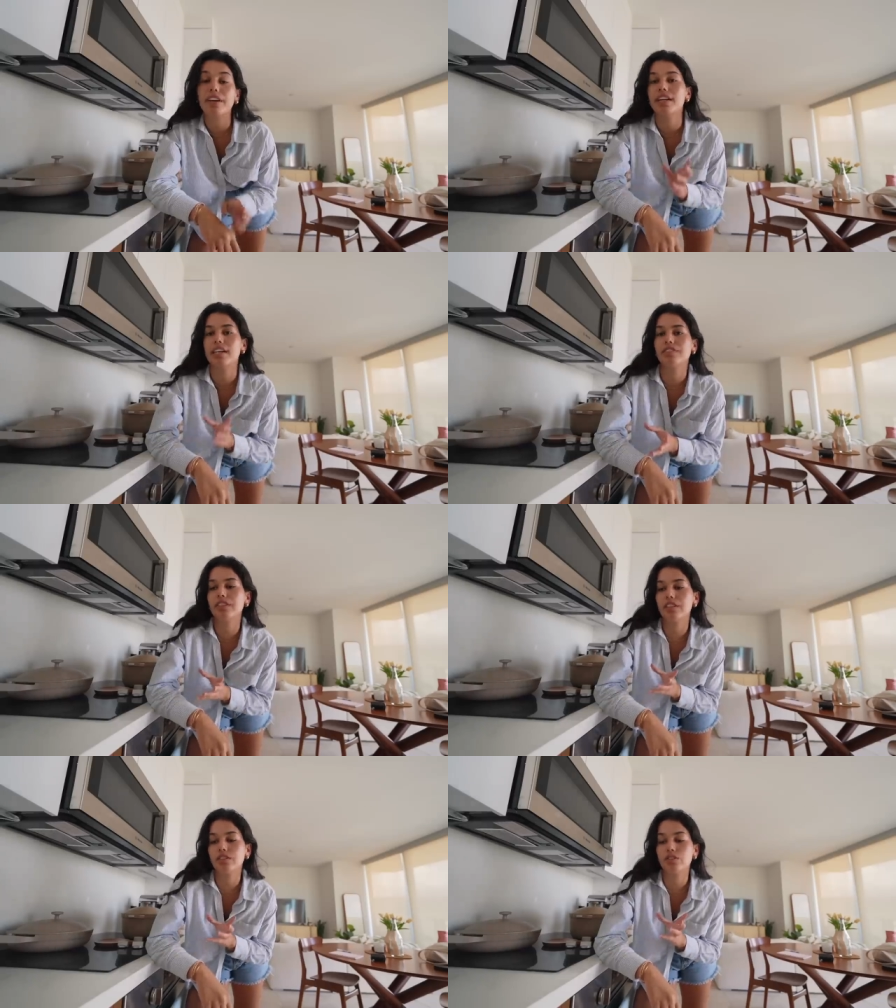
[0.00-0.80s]
and I
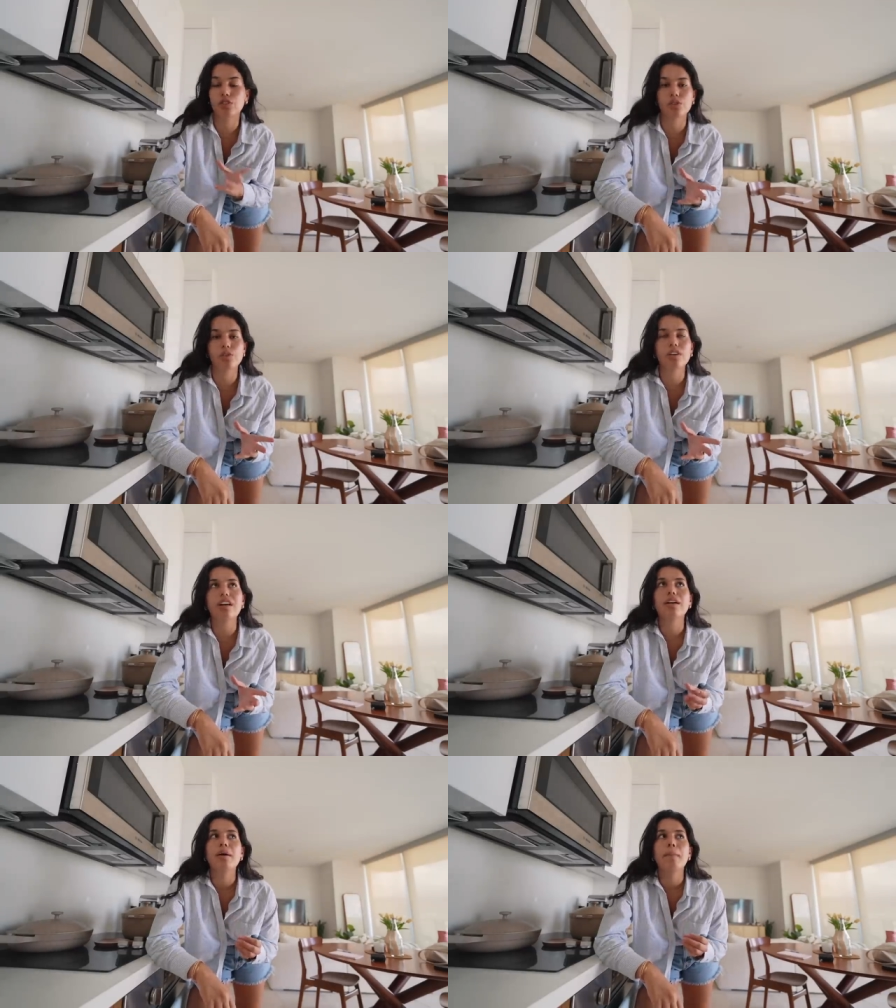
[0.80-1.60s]
definitely do,
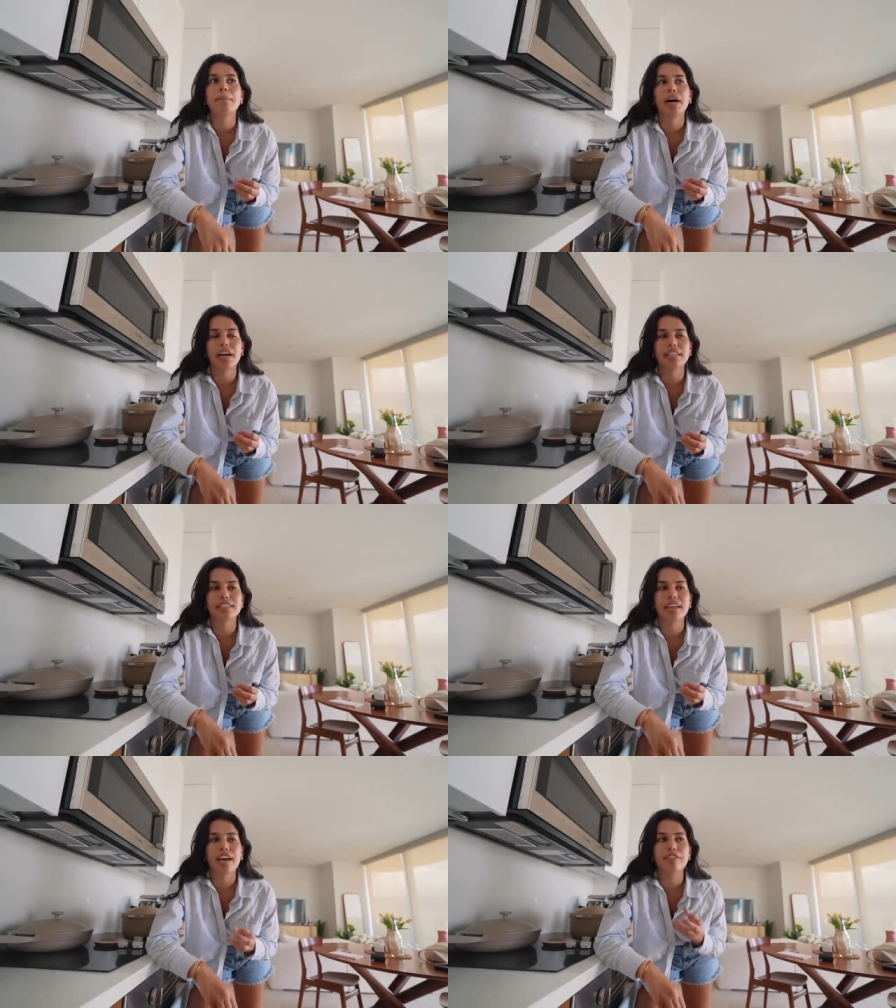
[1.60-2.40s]

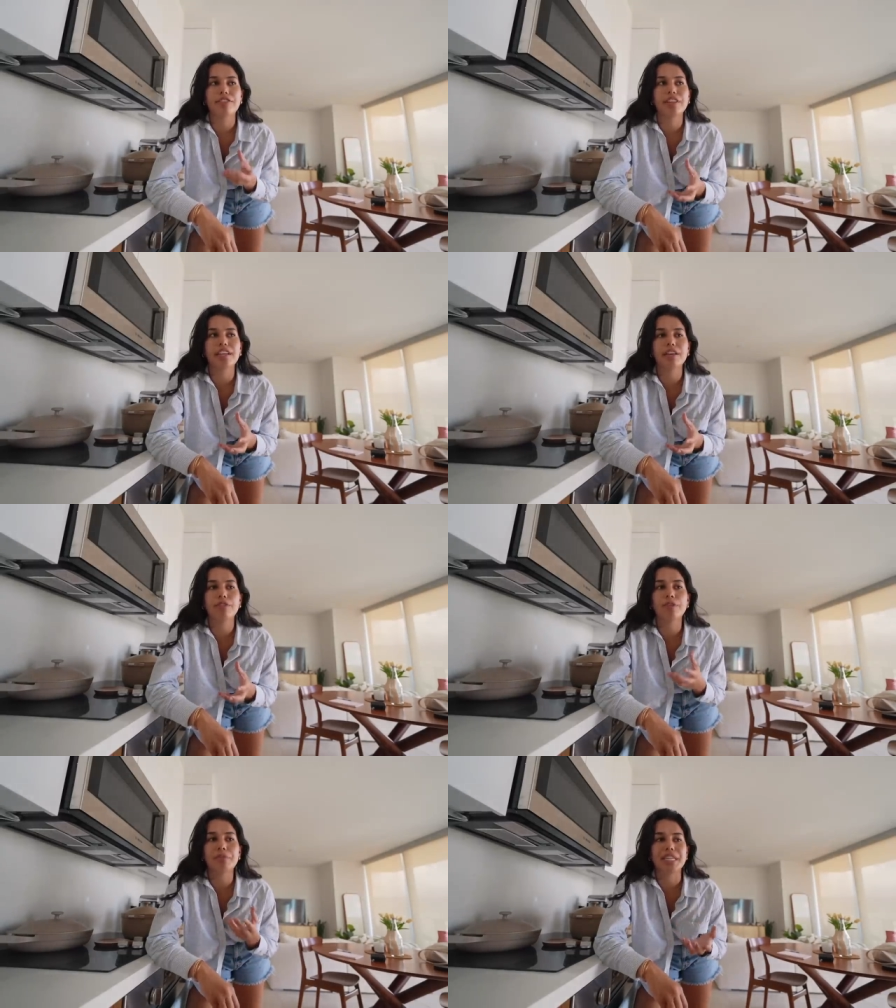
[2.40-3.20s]
but I feel like
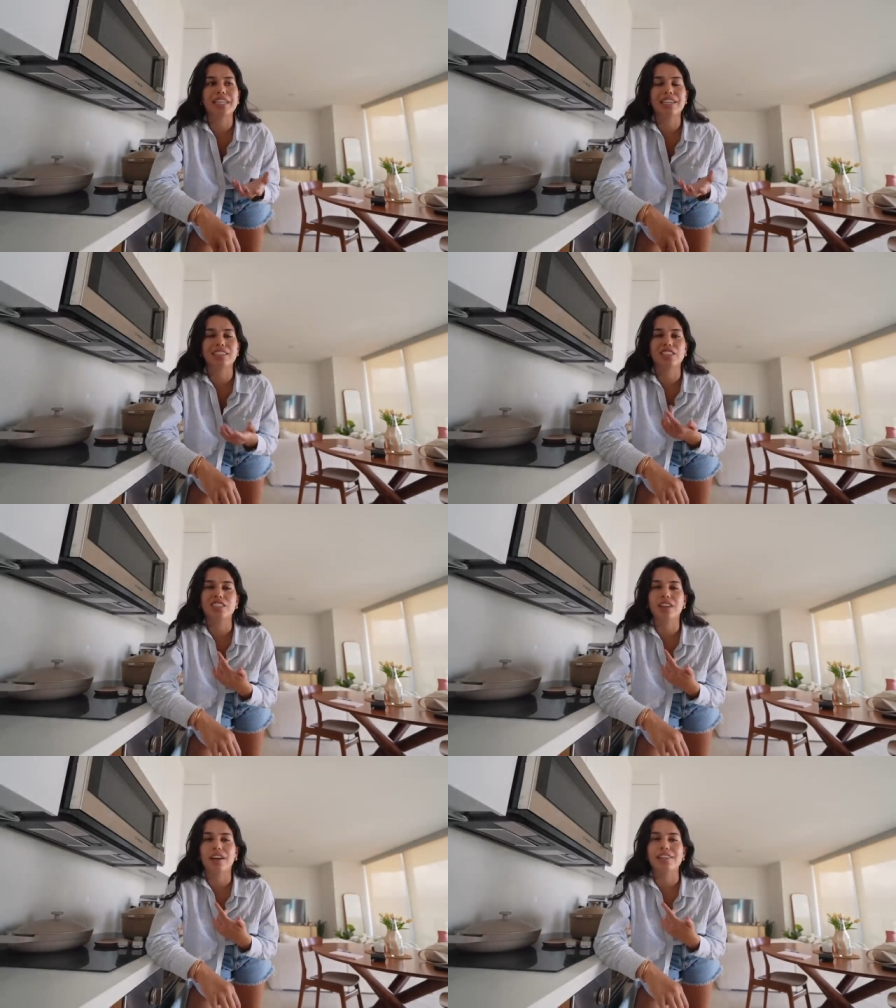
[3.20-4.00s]
for me, it's
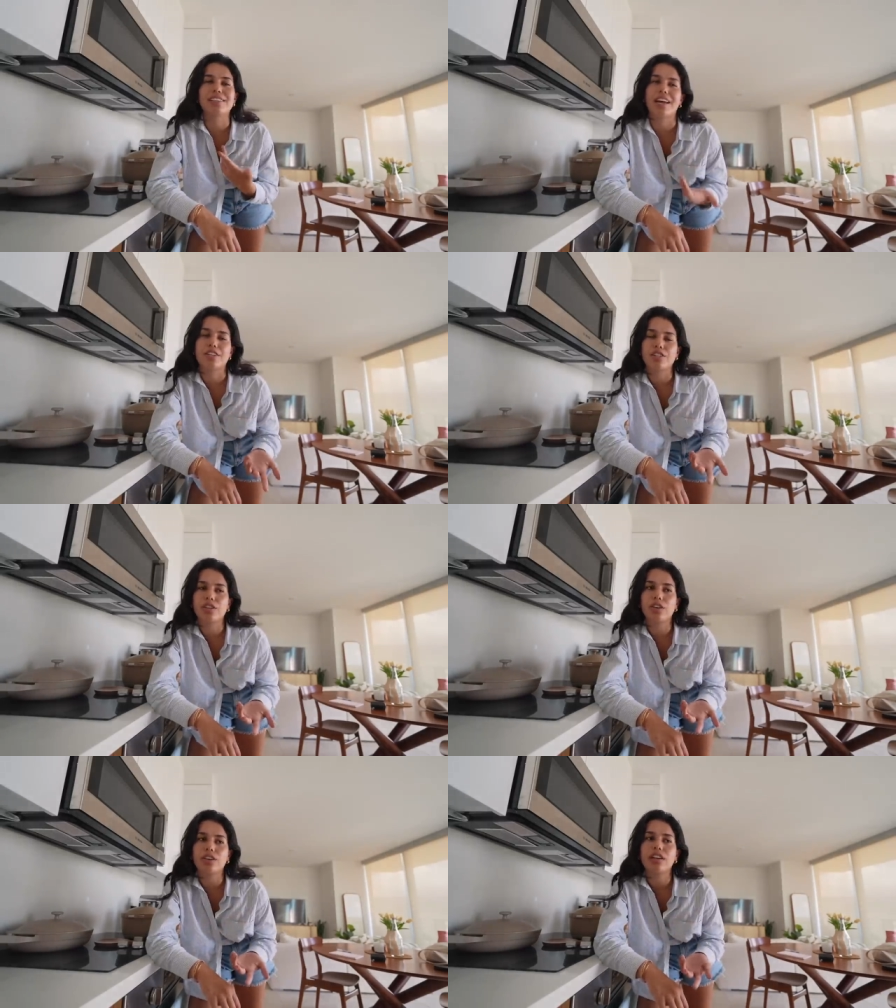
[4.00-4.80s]
just not
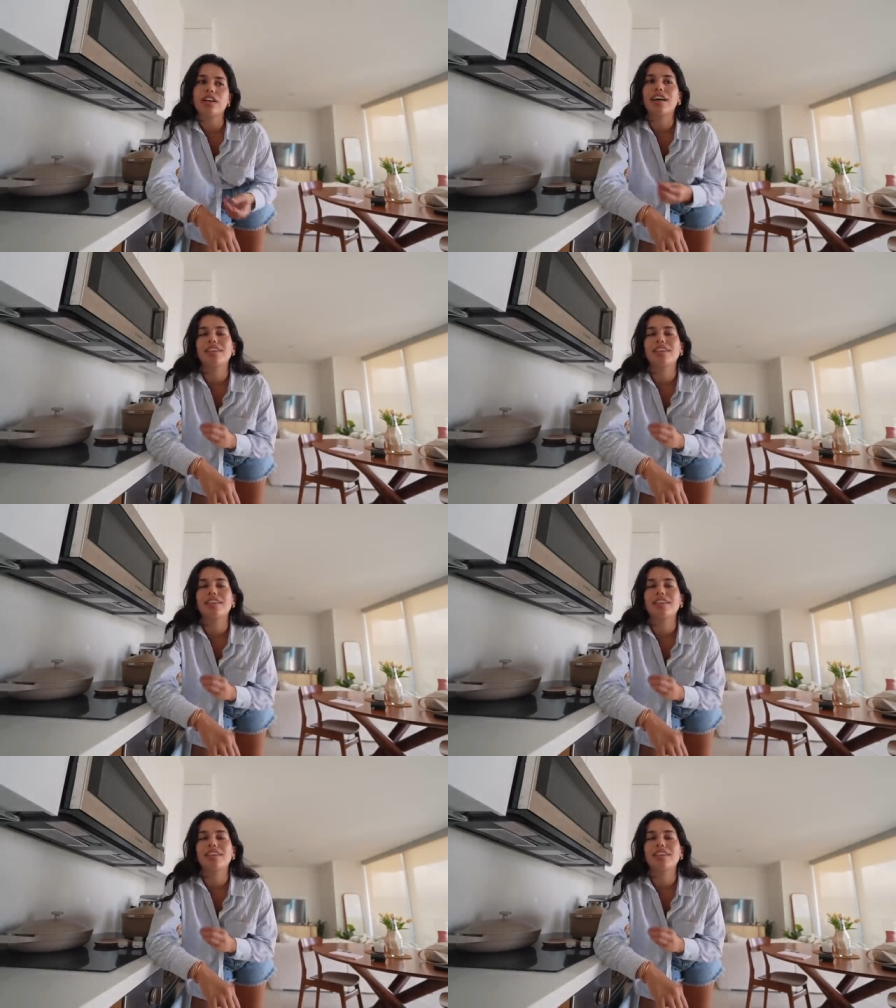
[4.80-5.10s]
intentional.